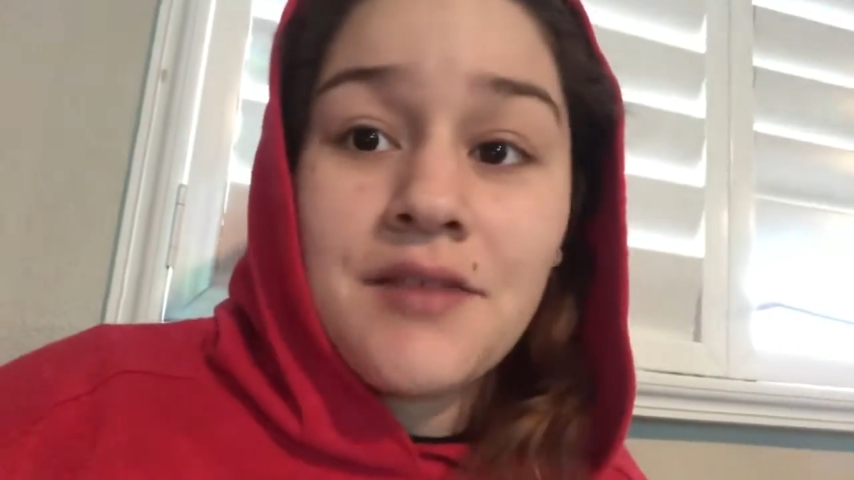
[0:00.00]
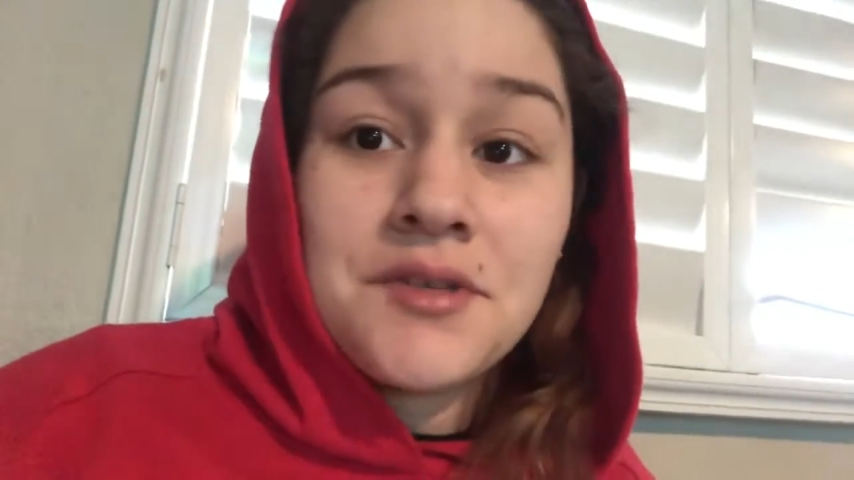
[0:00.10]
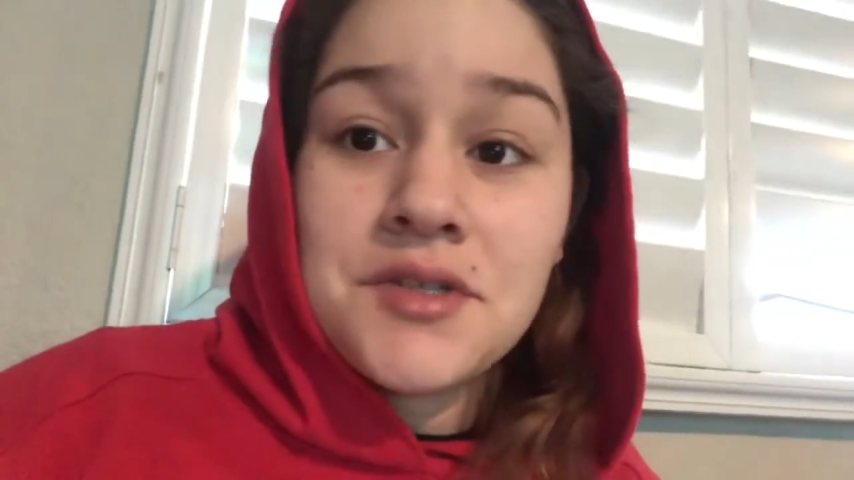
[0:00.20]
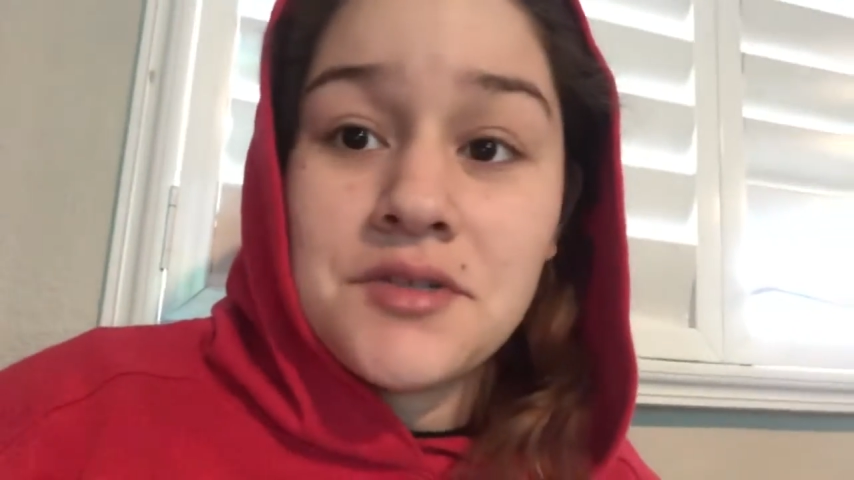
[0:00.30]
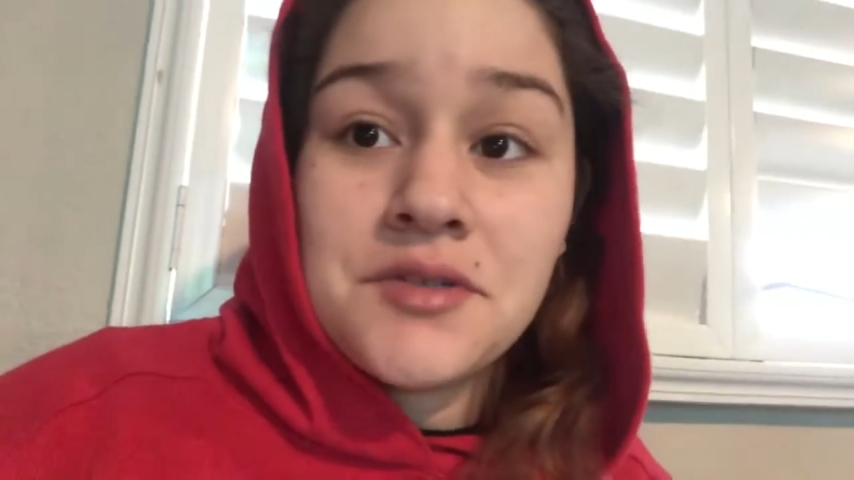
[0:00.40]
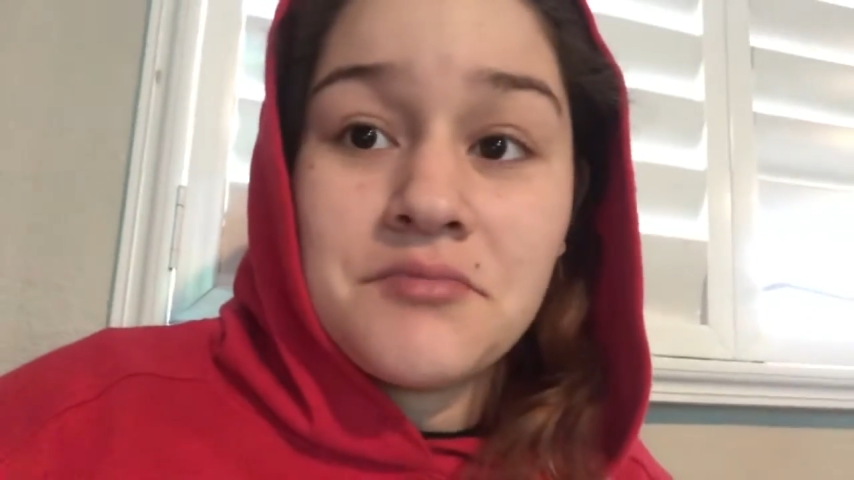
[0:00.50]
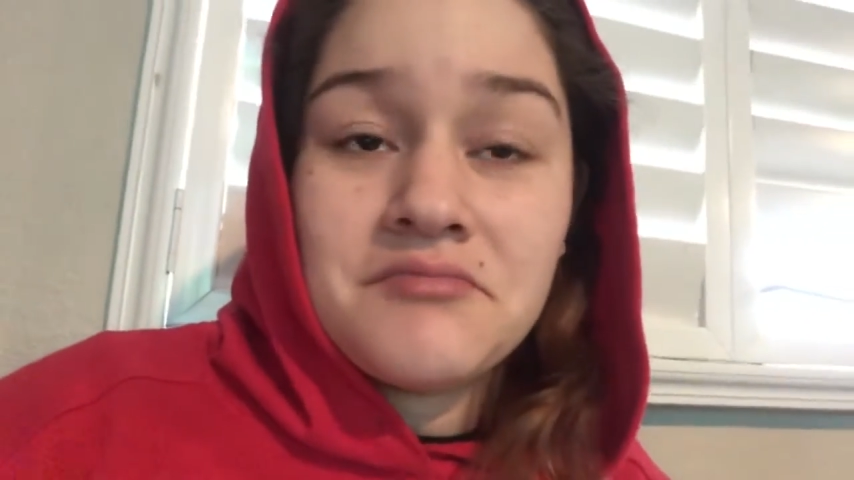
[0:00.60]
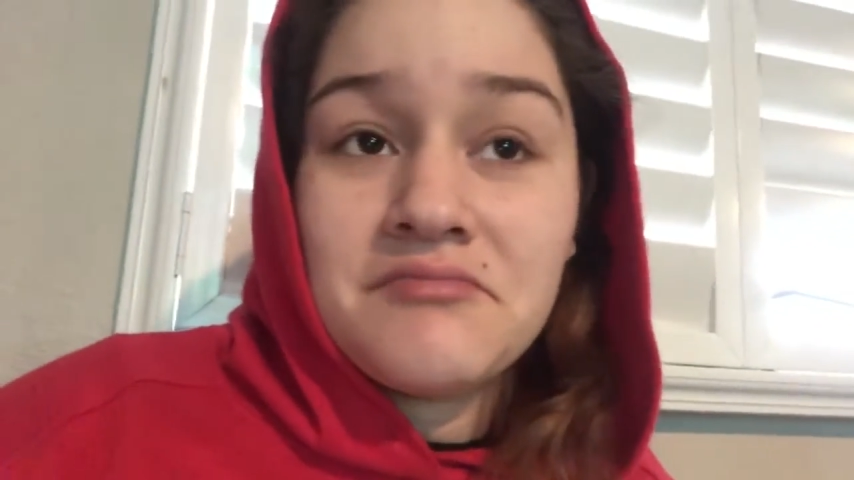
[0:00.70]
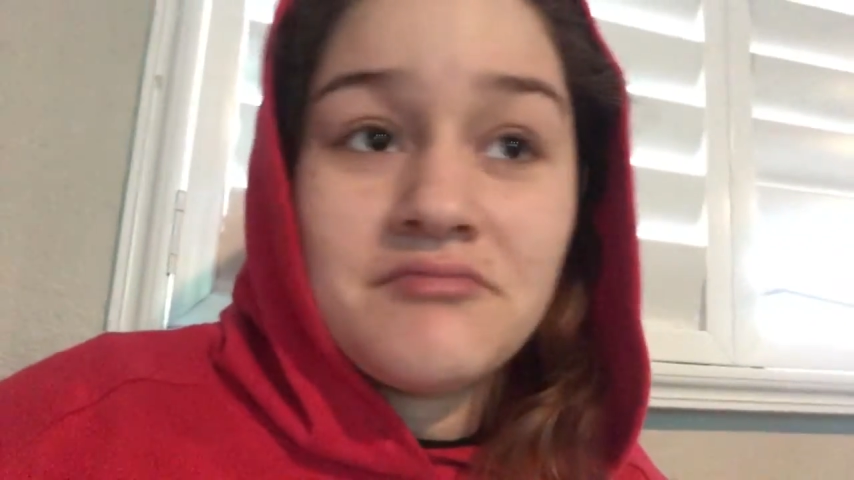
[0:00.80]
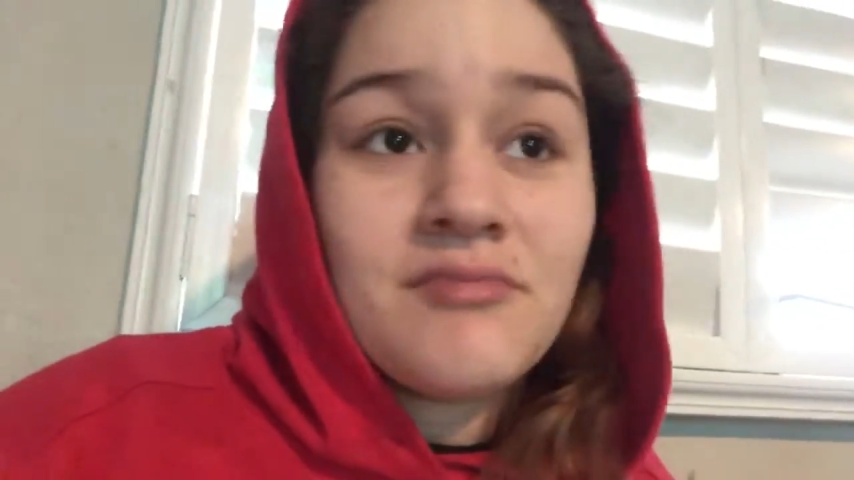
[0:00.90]
this is
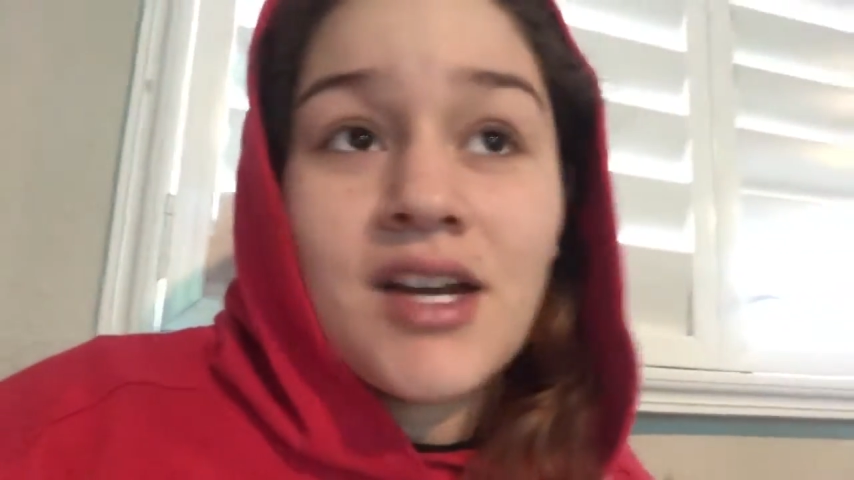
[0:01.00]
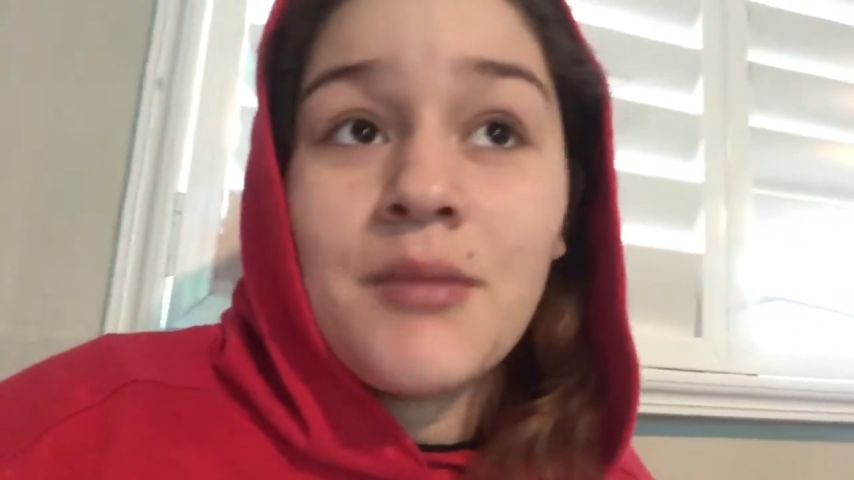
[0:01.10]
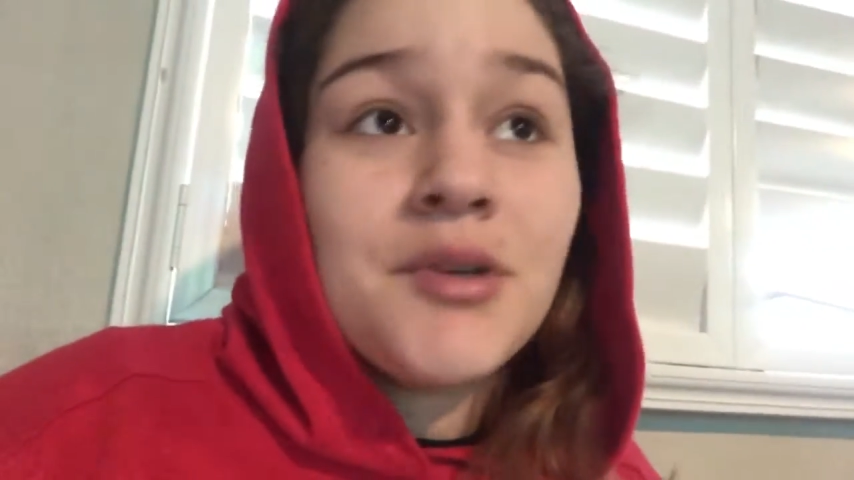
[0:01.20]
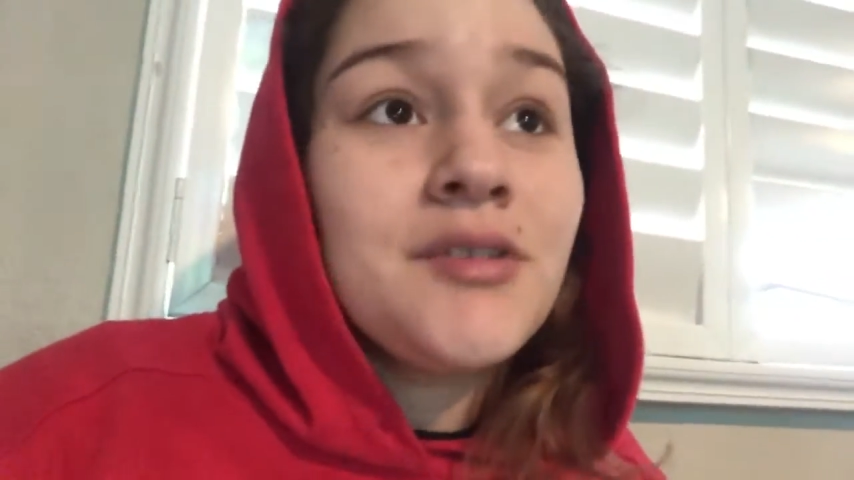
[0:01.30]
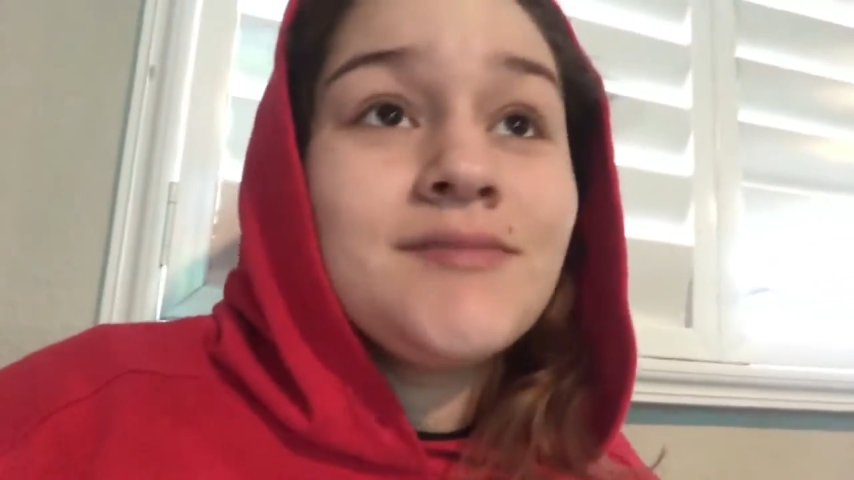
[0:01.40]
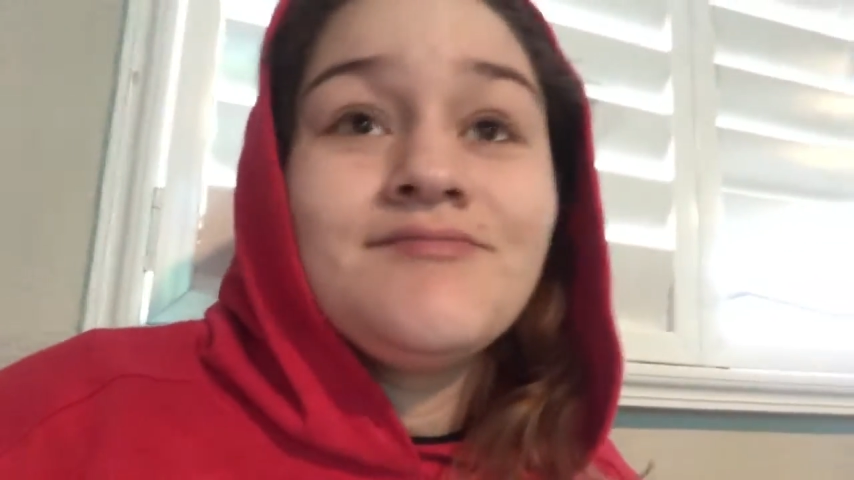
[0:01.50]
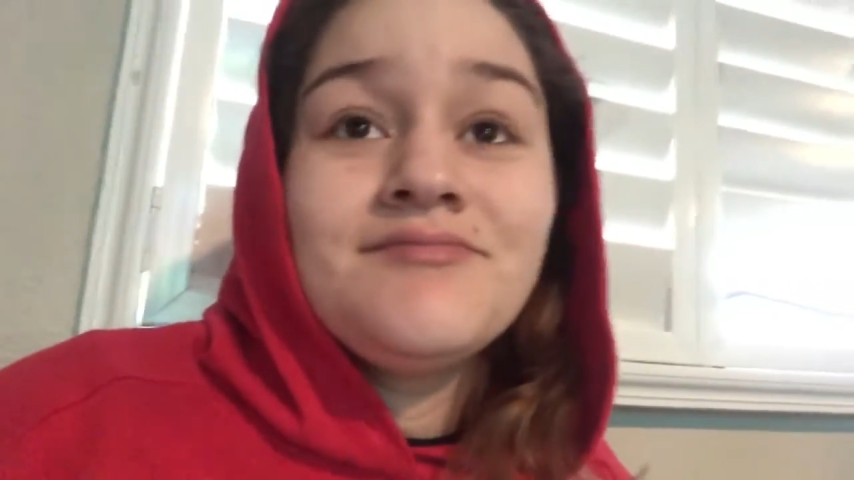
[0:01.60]
what I'm doing.